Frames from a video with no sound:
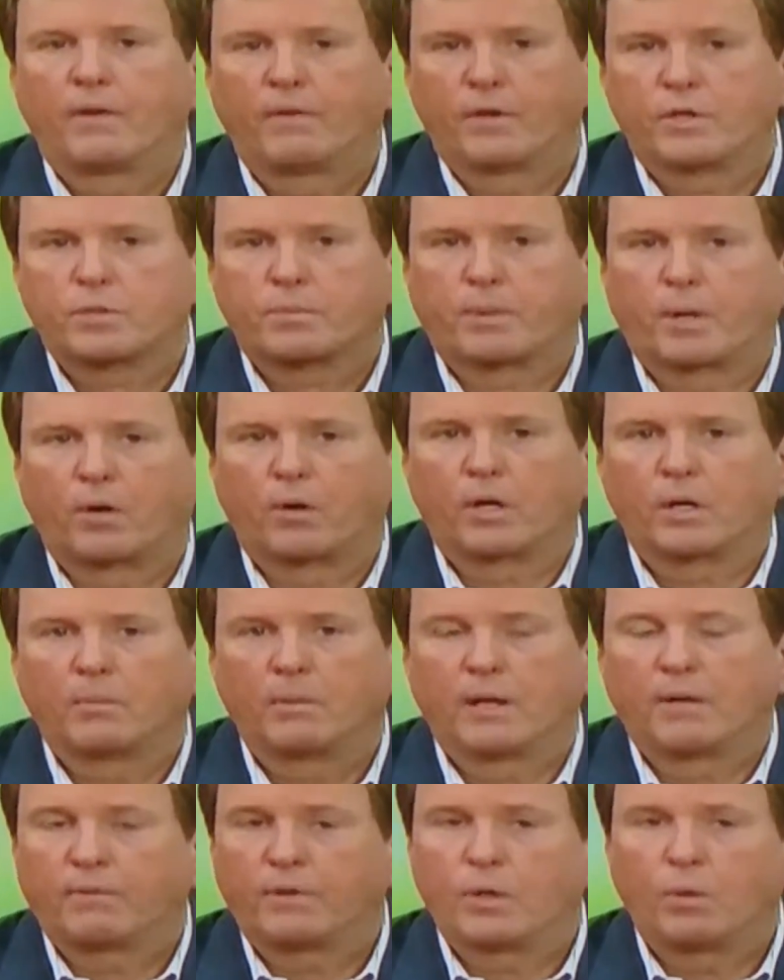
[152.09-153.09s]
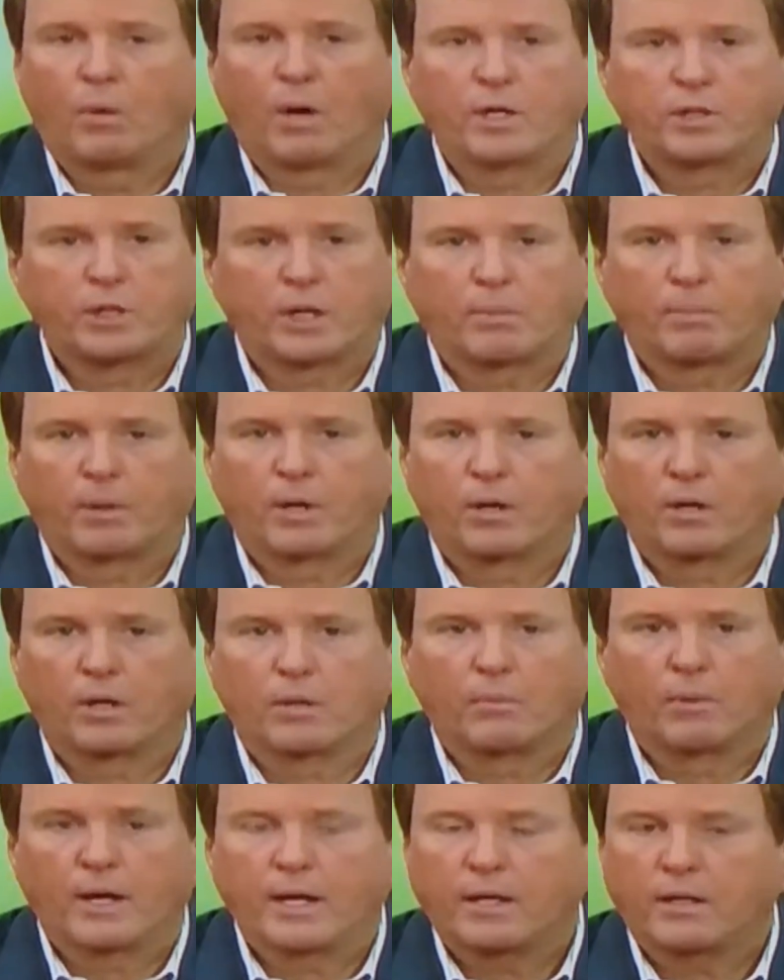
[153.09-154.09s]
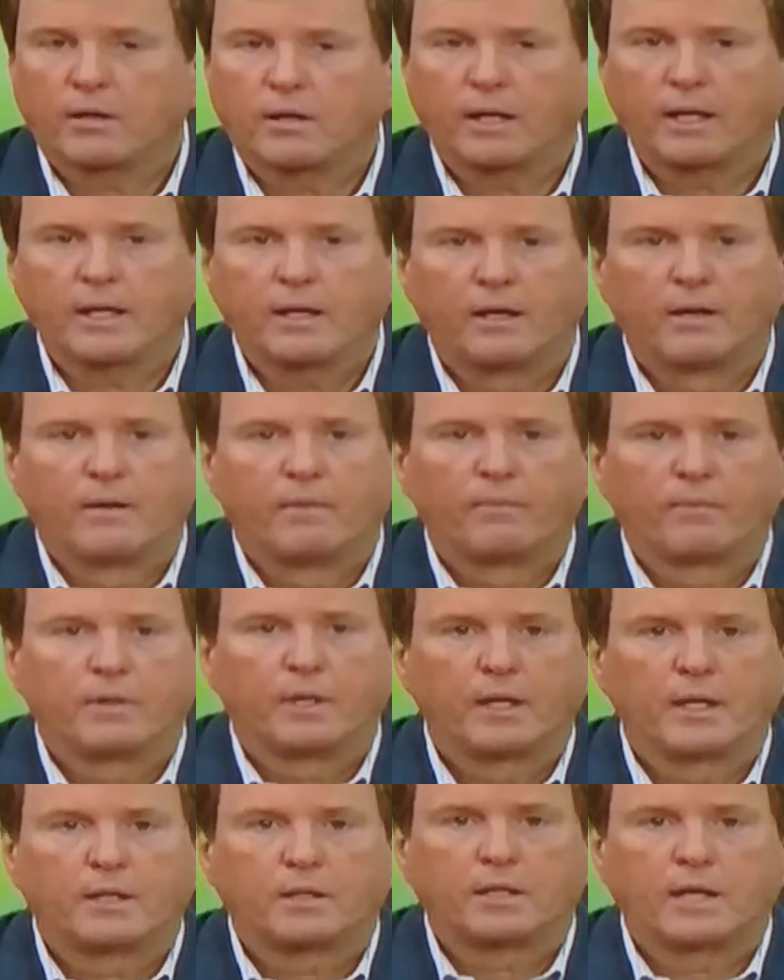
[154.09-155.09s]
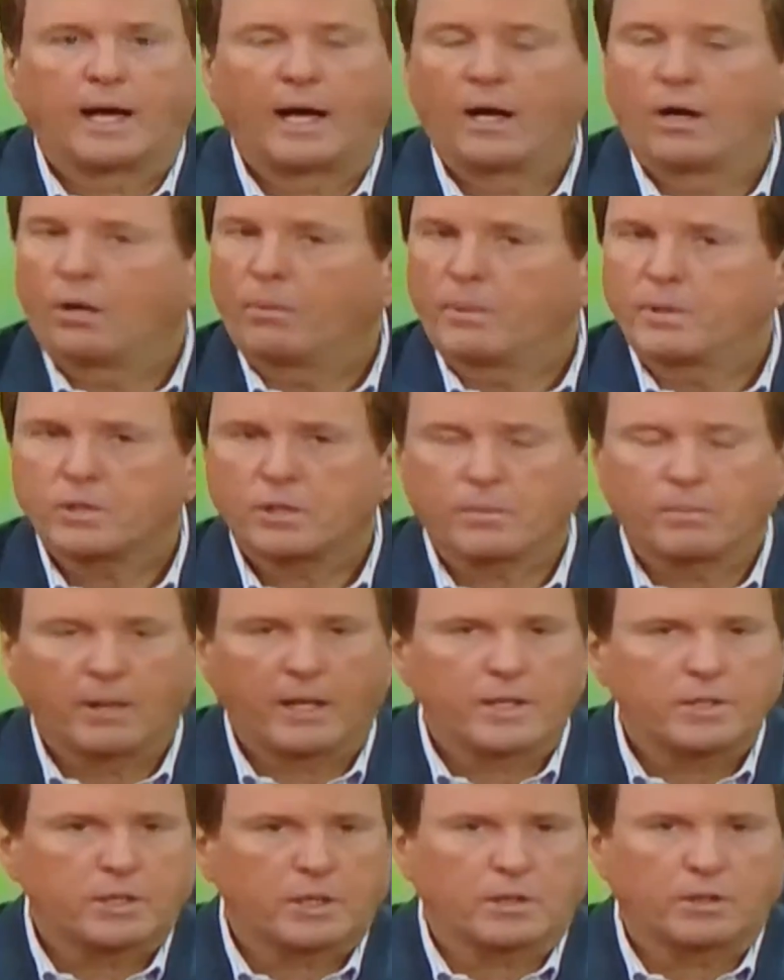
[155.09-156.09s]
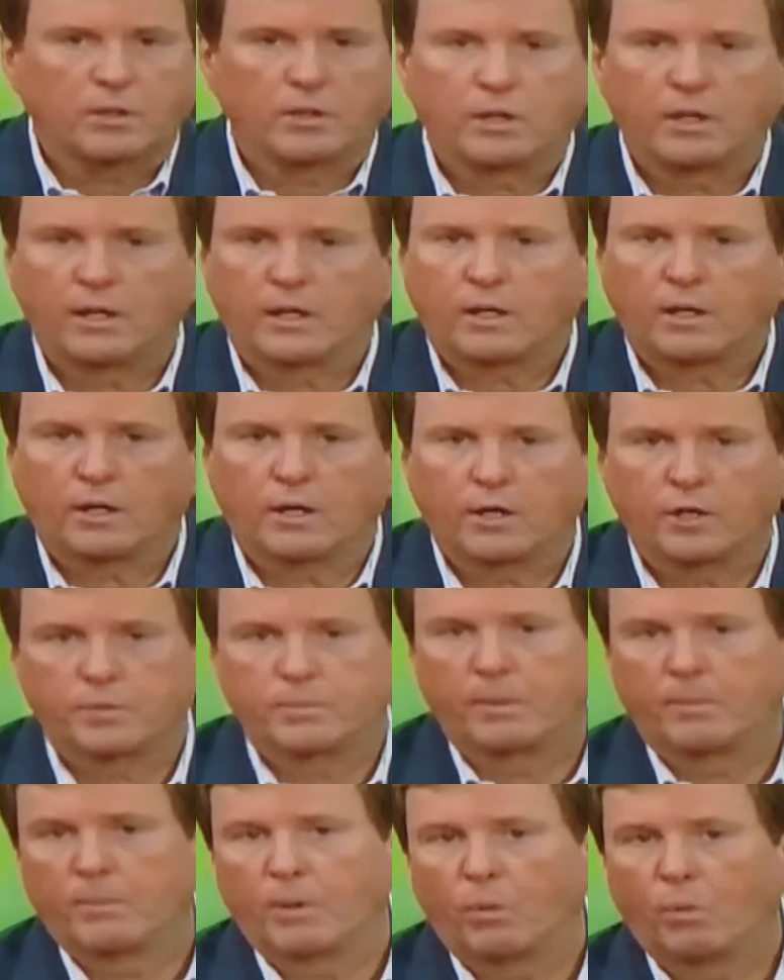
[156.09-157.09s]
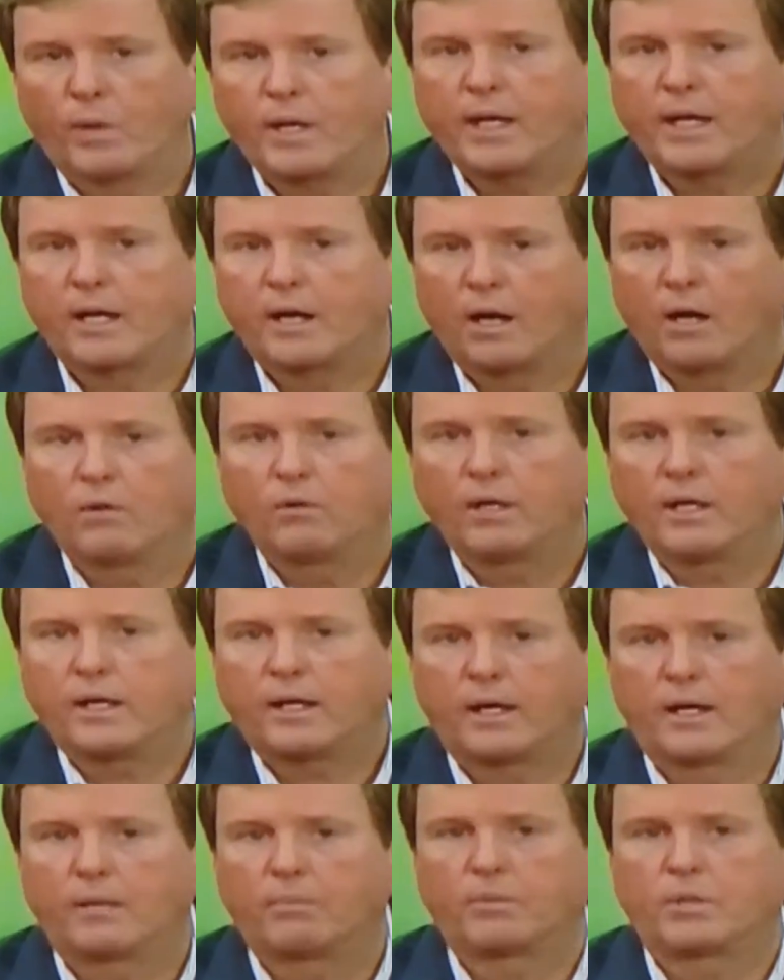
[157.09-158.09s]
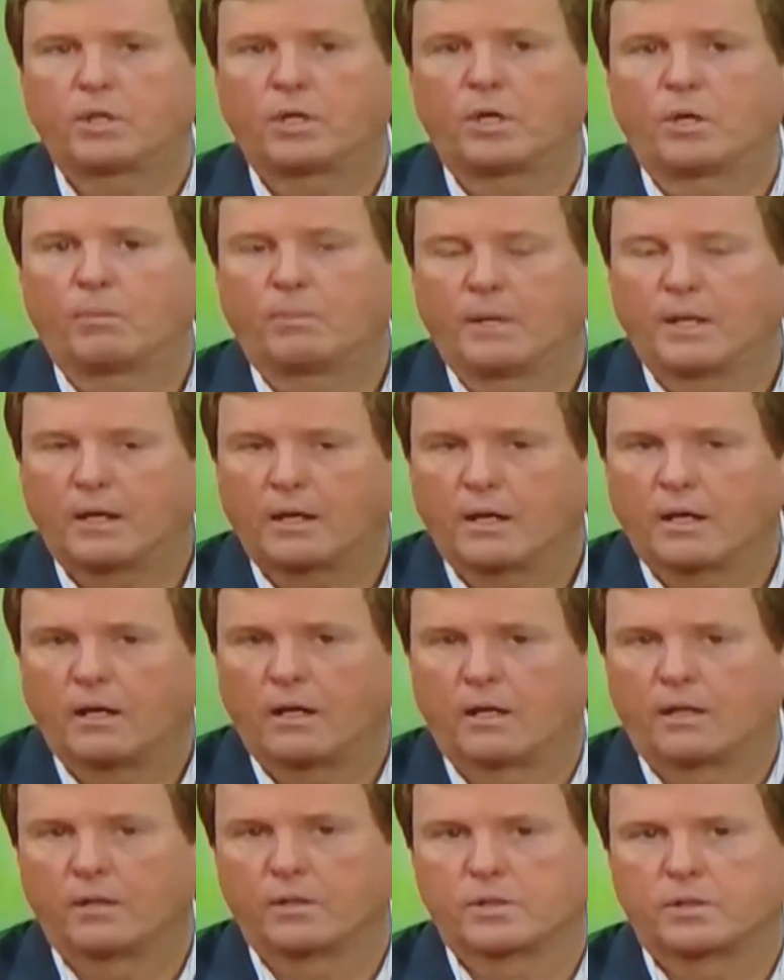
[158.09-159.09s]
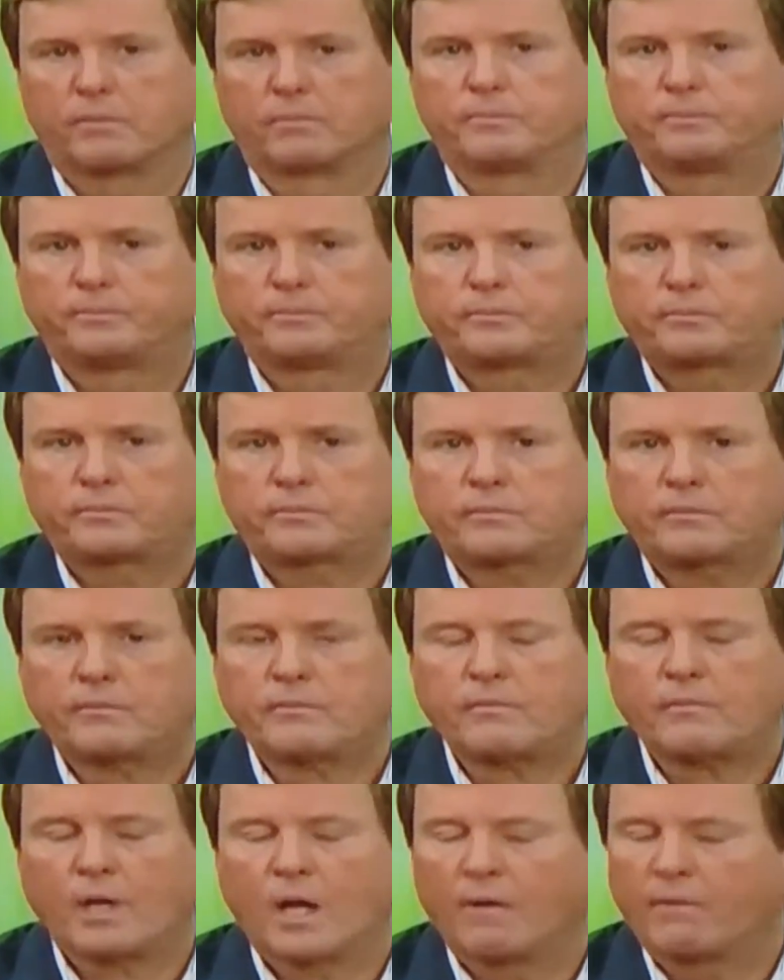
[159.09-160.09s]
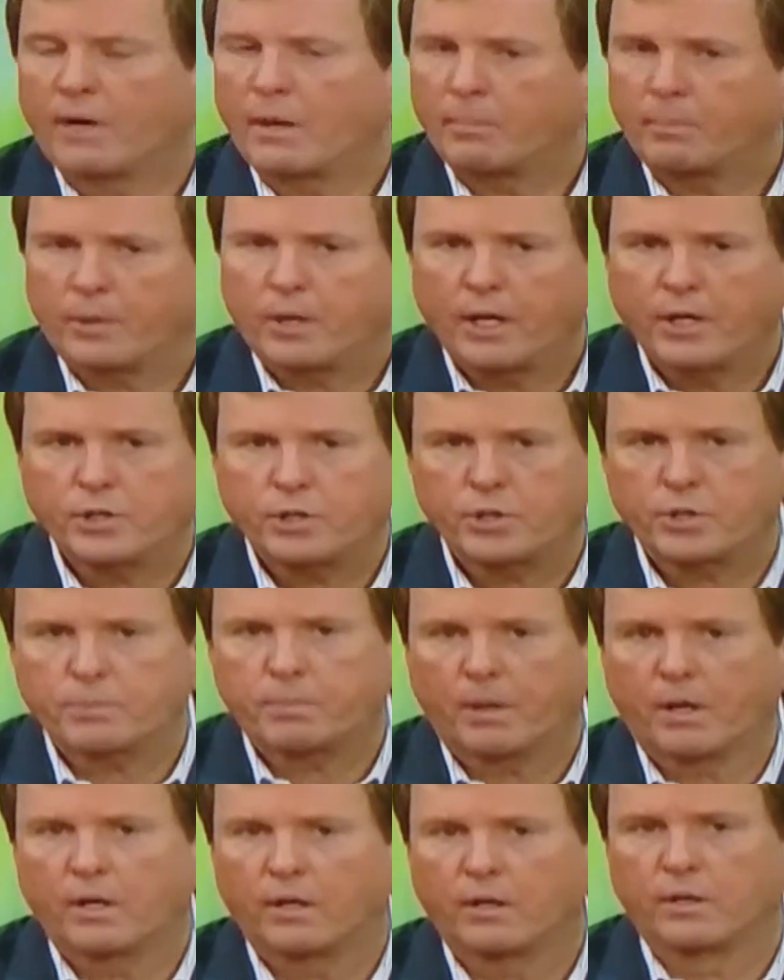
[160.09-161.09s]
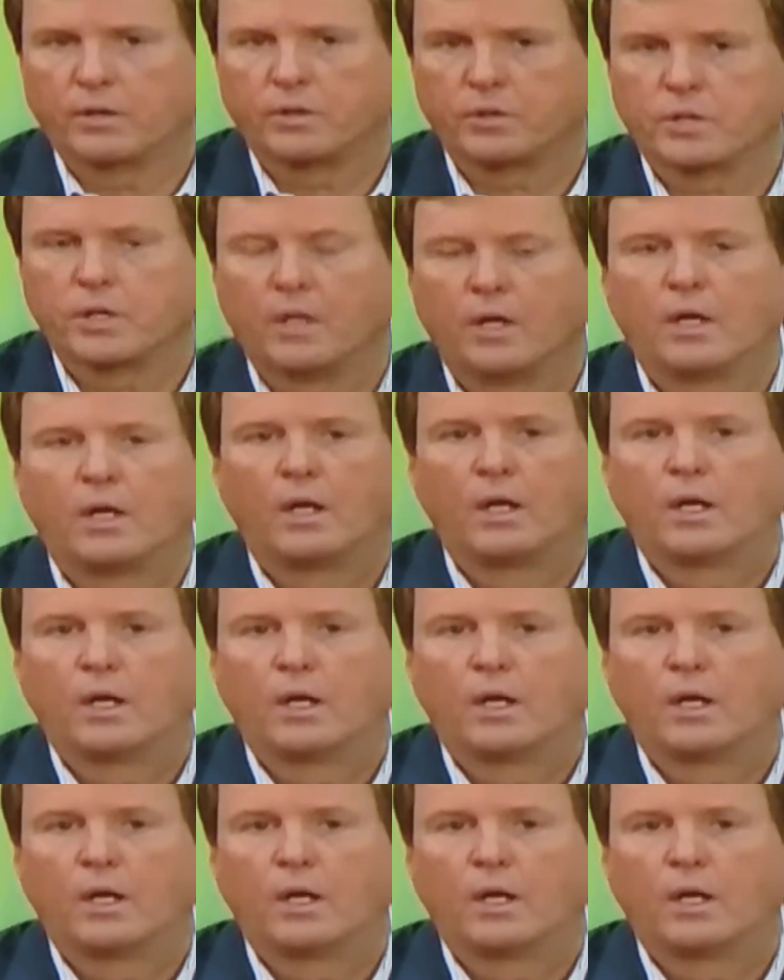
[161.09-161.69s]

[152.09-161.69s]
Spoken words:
in this program, and if you watch our program regularly, that I hope it's a blessing to you and an encouragement. But we can only come to you because of our precious partners